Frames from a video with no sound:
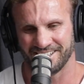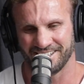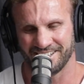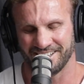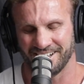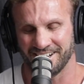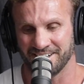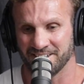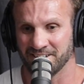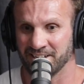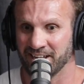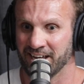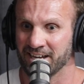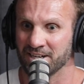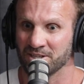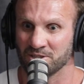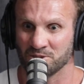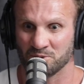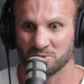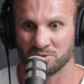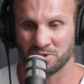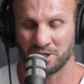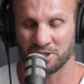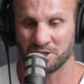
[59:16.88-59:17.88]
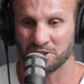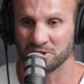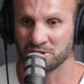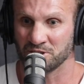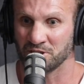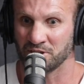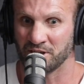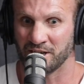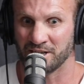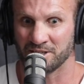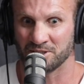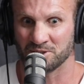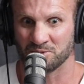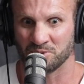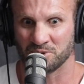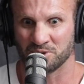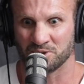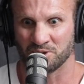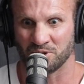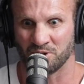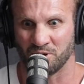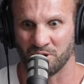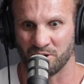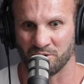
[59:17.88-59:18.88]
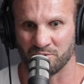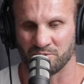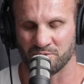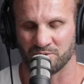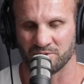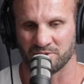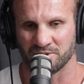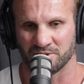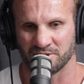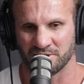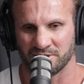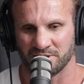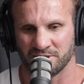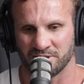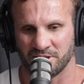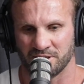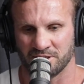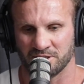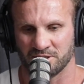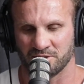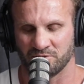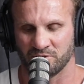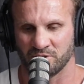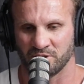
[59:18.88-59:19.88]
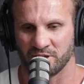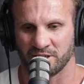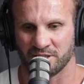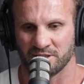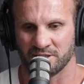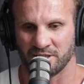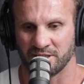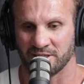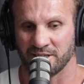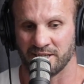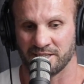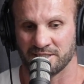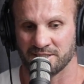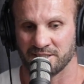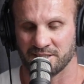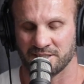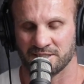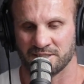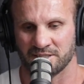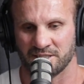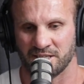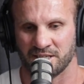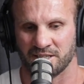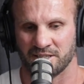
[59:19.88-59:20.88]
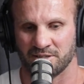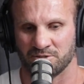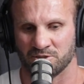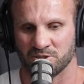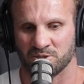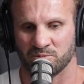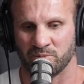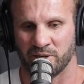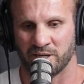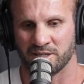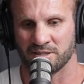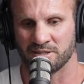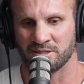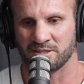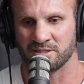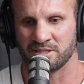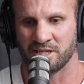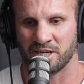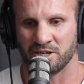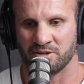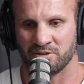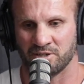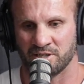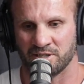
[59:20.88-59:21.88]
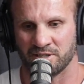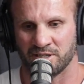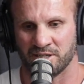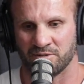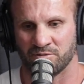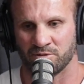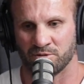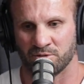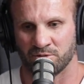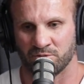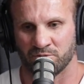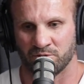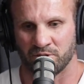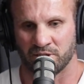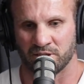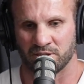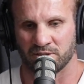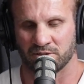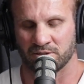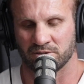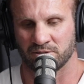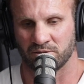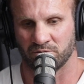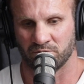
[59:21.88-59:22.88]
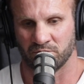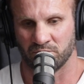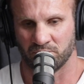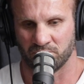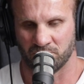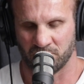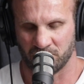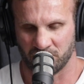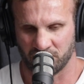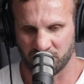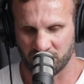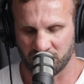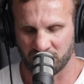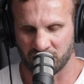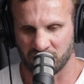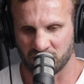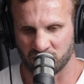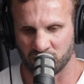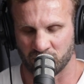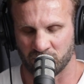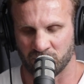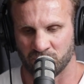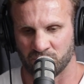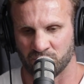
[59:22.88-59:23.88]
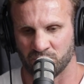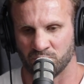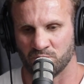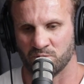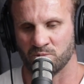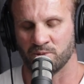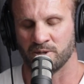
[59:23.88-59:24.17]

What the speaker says: I just don't know how to switch it off. I just feel like, I guess it's that respect, integrity level of like, you know, that's what you do.